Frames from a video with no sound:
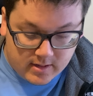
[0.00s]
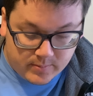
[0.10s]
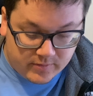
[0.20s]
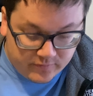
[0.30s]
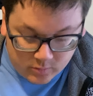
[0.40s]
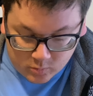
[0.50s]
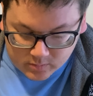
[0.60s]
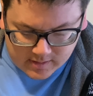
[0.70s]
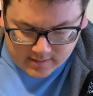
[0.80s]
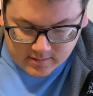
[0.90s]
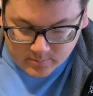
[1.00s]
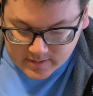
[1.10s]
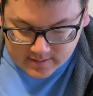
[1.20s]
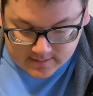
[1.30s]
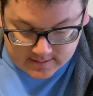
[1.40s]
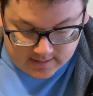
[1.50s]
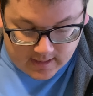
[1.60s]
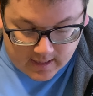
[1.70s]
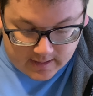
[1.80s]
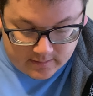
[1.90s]
But food will not commend us to
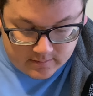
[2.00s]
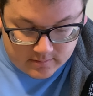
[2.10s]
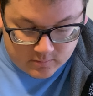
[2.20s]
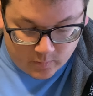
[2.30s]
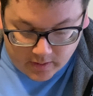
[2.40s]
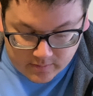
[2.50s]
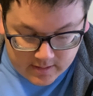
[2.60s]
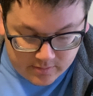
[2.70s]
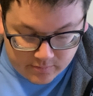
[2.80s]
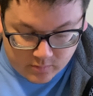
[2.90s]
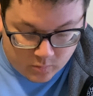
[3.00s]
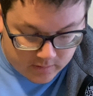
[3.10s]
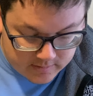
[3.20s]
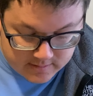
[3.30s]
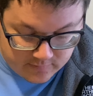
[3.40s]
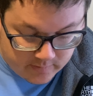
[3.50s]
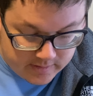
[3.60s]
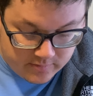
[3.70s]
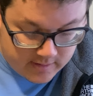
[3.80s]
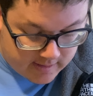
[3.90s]
God. We are neither the worse if we
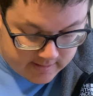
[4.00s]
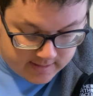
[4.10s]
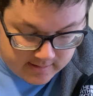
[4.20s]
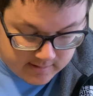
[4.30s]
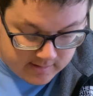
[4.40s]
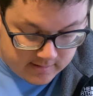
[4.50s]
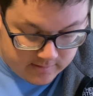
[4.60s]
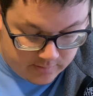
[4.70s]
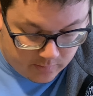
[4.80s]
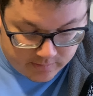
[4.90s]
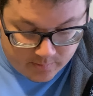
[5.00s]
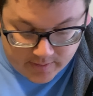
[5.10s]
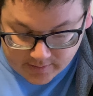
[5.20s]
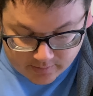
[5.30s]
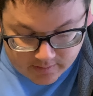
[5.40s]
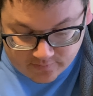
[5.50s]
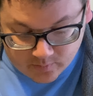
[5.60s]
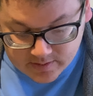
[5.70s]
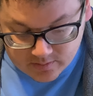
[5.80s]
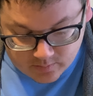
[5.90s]
do not eat, nor the better if
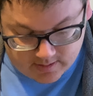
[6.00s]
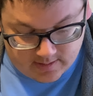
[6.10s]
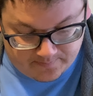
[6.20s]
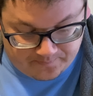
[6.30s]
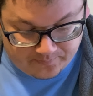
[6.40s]
we do eat.